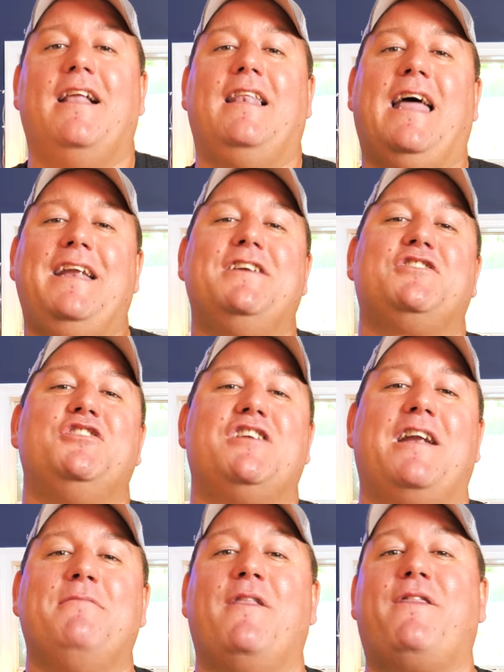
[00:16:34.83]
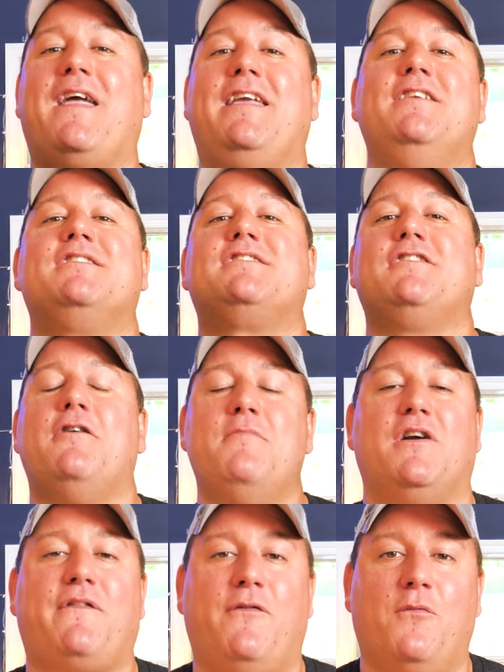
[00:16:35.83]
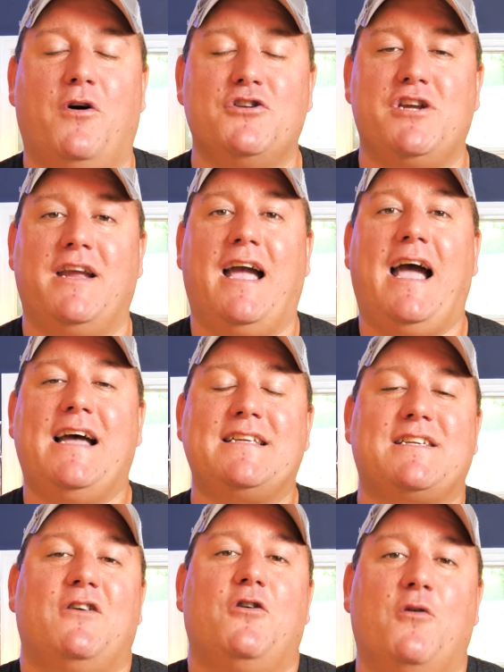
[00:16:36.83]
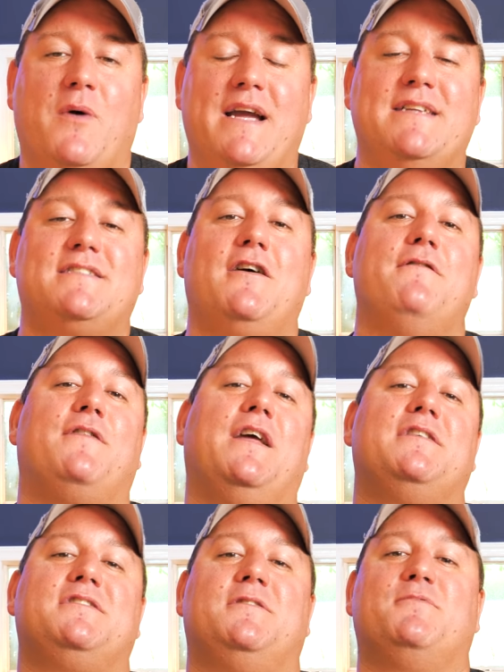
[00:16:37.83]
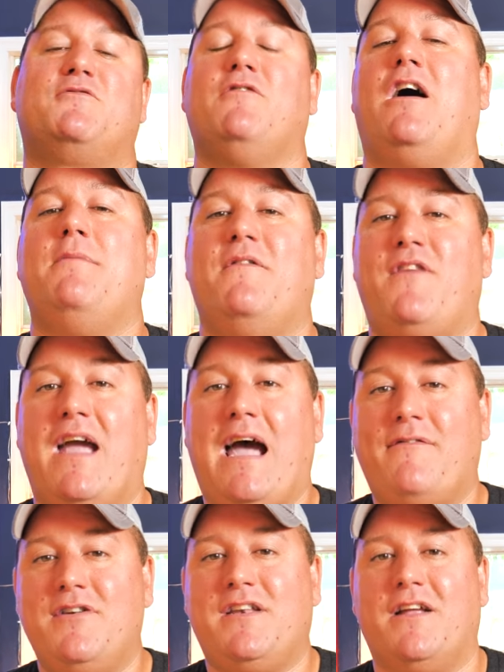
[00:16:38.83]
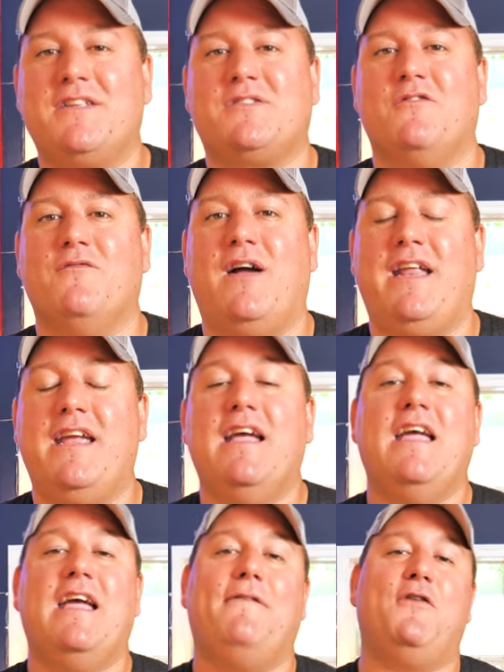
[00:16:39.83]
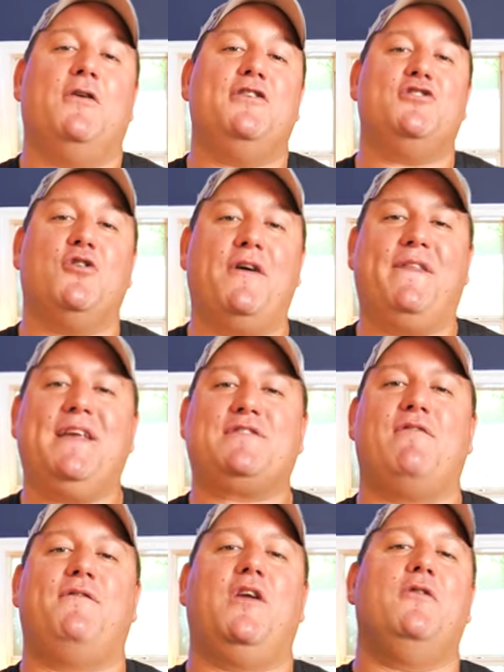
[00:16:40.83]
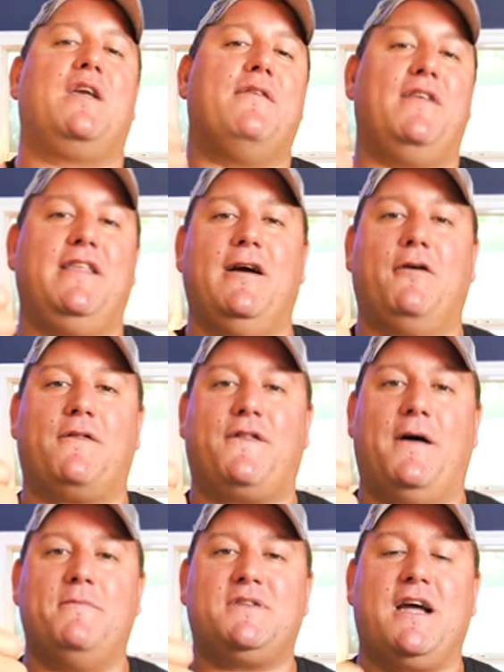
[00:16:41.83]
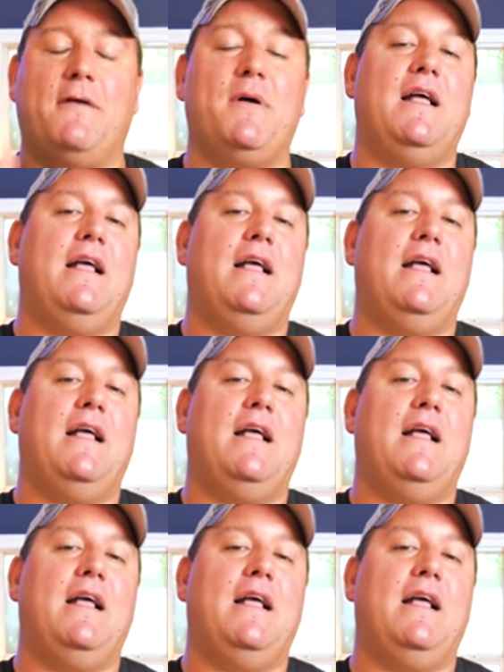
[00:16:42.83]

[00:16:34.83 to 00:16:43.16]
Ladies and gentlemen, thank you so much for watching. As always, don't forget to subscribe if you haven't done so already. If you enjoyed this review, give it the old thumbs up.